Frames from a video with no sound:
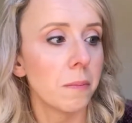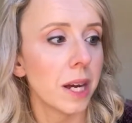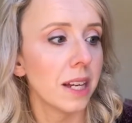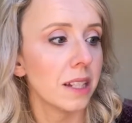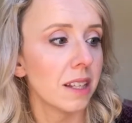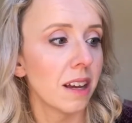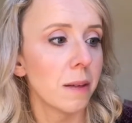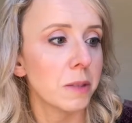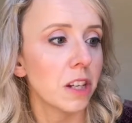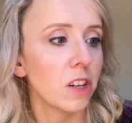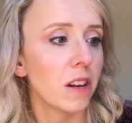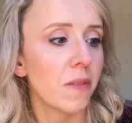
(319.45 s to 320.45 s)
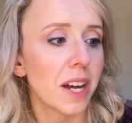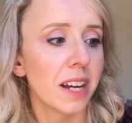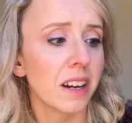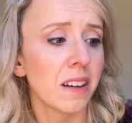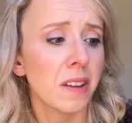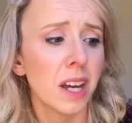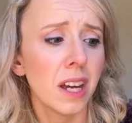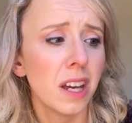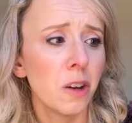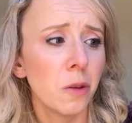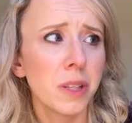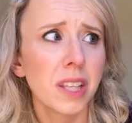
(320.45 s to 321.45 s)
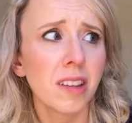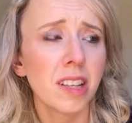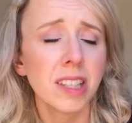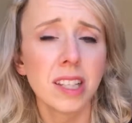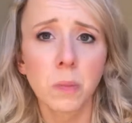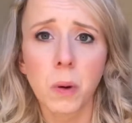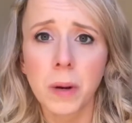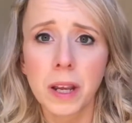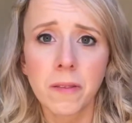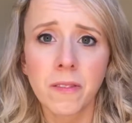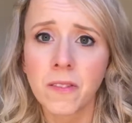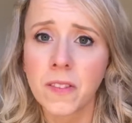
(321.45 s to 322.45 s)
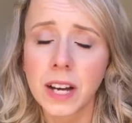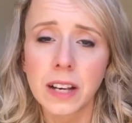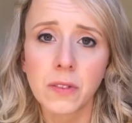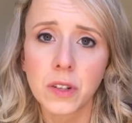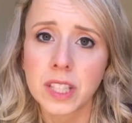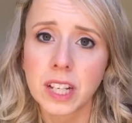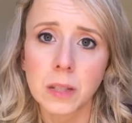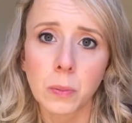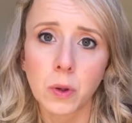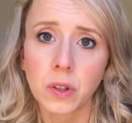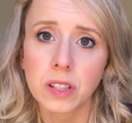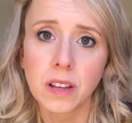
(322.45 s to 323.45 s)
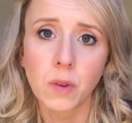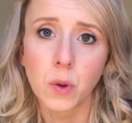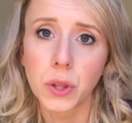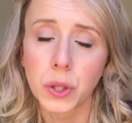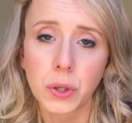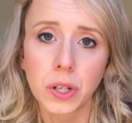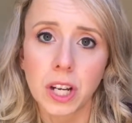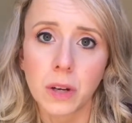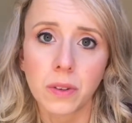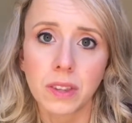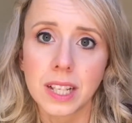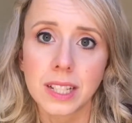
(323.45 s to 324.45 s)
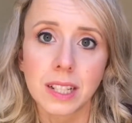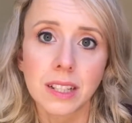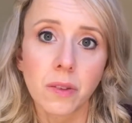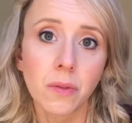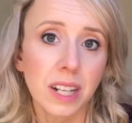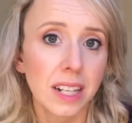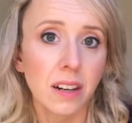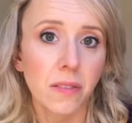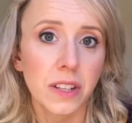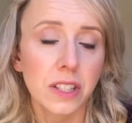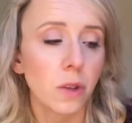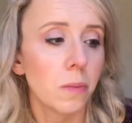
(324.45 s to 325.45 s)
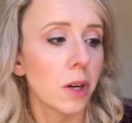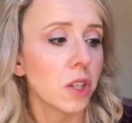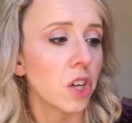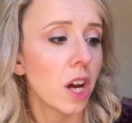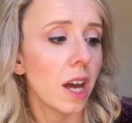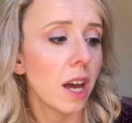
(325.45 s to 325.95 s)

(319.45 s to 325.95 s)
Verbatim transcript: as I absolutely love it, and I would say this is probably 5 or 6 bottles I've gone through now with this because I really love it so much.